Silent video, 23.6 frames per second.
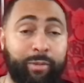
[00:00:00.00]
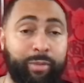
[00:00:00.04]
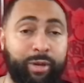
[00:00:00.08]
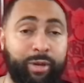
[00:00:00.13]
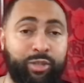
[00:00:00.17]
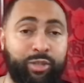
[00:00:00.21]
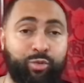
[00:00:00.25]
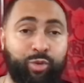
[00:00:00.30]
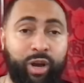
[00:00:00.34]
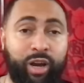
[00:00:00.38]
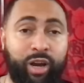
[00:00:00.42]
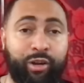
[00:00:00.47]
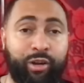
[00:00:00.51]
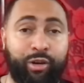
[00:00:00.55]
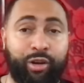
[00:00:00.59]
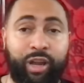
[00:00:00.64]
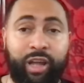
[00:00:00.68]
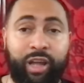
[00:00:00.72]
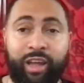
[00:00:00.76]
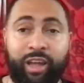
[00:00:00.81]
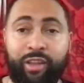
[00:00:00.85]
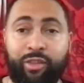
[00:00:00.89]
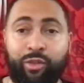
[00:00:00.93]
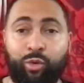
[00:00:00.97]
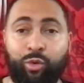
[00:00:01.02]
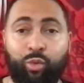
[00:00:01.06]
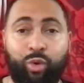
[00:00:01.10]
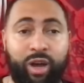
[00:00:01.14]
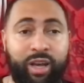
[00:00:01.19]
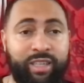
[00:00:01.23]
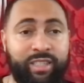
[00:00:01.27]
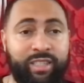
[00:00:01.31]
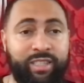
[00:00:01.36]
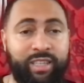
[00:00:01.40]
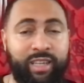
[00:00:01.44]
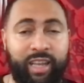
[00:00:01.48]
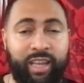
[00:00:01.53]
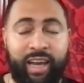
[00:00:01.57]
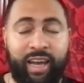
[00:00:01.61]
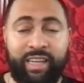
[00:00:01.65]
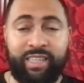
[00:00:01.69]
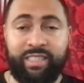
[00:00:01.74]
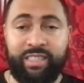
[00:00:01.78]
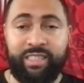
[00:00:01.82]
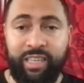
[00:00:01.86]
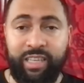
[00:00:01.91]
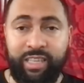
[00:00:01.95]
best record in the West
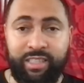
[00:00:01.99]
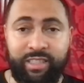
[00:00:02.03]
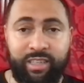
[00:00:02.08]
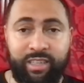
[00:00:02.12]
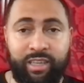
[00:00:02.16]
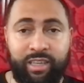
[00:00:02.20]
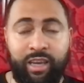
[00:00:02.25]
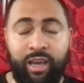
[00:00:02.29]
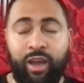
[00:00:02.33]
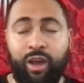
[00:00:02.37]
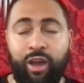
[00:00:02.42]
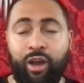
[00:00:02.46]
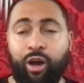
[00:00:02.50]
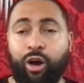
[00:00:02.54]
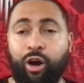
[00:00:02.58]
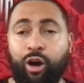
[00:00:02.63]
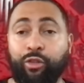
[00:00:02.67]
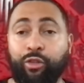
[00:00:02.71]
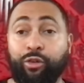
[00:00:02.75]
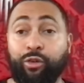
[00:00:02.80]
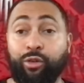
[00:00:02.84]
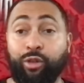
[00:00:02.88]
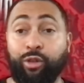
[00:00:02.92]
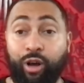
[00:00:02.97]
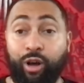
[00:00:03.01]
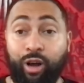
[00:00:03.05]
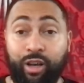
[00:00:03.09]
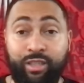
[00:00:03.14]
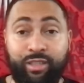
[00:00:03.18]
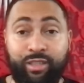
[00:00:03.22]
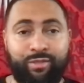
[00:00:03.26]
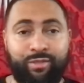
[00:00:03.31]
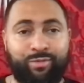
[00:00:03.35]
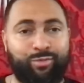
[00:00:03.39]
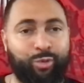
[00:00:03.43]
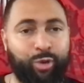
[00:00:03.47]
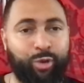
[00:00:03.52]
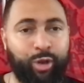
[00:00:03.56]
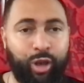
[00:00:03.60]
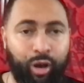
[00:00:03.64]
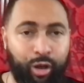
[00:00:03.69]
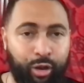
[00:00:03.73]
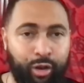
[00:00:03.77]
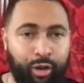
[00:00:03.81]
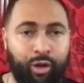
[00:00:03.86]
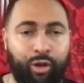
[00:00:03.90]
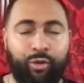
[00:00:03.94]
last season, although lost, we
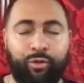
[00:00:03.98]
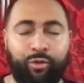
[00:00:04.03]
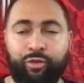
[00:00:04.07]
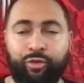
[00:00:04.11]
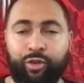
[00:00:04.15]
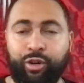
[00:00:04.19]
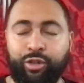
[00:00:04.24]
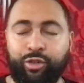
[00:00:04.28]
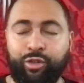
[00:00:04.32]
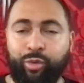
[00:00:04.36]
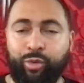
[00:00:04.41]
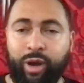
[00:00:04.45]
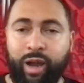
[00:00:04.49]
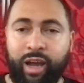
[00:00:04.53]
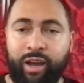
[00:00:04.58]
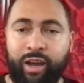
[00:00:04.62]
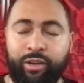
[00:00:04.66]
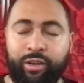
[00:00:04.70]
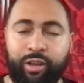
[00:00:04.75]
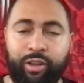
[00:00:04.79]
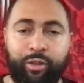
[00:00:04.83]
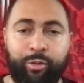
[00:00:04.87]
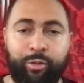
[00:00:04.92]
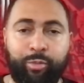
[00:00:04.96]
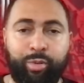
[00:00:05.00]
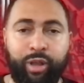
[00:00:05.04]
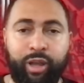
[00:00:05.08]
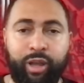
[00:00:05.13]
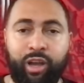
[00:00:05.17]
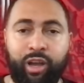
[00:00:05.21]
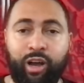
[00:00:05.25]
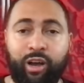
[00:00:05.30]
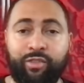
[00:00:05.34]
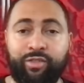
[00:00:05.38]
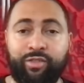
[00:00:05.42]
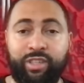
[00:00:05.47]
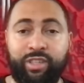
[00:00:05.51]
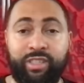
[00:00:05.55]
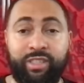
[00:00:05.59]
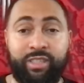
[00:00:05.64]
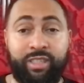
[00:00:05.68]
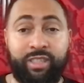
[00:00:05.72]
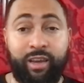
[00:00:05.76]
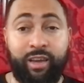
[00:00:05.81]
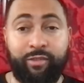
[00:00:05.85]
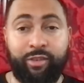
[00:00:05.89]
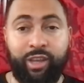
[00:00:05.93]
all know, first round of the playoffs in
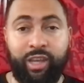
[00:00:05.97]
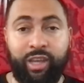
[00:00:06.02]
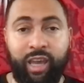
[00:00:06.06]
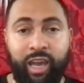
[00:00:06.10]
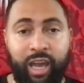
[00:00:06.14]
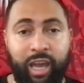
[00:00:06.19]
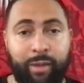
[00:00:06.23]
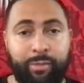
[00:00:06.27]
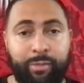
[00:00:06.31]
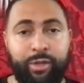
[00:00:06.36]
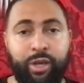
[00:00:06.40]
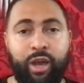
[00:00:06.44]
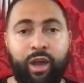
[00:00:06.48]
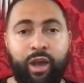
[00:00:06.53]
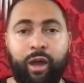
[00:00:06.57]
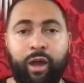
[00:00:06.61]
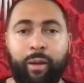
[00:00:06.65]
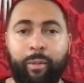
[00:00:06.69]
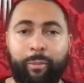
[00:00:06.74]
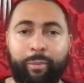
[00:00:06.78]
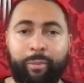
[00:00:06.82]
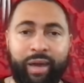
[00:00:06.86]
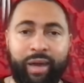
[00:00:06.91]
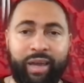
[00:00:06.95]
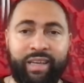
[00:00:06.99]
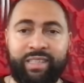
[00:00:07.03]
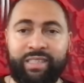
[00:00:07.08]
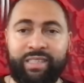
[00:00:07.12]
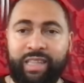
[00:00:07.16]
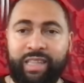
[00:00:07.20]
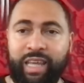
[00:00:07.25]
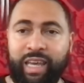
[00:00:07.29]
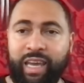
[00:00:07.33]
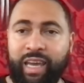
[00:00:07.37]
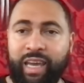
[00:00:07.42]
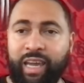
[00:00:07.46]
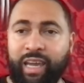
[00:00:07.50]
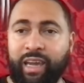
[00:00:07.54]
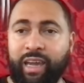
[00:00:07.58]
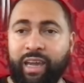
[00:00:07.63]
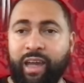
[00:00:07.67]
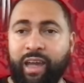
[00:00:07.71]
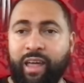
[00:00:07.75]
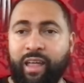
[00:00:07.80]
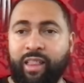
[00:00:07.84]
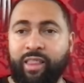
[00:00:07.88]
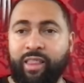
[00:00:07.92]
7 games. Biggest thing
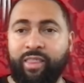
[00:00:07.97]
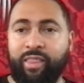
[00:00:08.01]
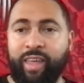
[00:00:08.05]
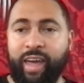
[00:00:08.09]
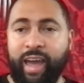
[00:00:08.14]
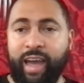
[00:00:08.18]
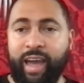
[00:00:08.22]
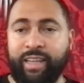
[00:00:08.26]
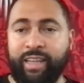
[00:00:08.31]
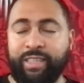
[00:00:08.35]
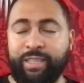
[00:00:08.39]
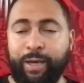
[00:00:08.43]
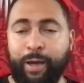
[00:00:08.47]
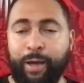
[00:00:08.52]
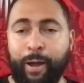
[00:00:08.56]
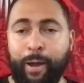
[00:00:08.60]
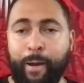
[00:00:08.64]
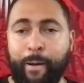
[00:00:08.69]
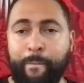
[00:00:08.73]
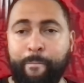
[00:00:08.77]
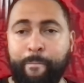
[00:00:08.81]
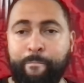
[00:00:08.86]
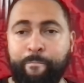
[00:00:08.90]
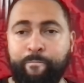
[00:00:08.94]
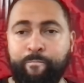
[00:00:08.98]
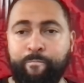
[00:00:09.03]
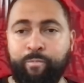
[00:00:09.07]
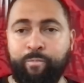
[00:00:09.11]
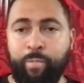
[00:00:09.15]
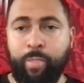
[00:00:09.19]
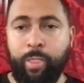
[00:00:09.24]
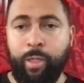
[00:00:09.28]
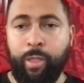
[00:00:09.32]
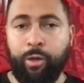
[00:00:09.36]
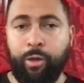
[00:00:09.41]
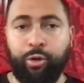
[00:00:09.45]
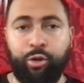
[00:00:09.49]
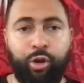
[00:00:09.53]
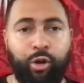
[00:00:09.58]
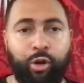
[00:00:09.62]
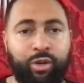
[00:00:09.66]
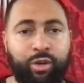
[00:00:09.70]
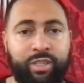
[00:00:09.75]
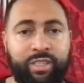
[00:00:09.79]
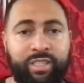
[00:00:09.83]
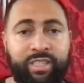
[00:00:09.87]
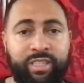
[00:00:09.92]
that
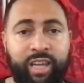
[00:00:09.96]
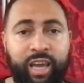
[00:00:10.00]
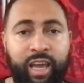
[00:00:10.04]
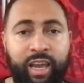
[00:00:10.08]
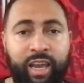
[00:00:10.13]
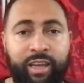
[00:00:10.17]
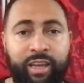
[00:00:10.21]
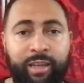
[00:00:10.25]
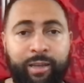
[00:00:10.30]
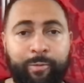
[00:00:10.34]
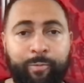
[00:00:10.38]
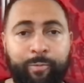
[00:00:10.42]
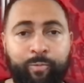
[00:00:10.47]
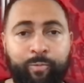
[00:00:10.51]
Udoka stated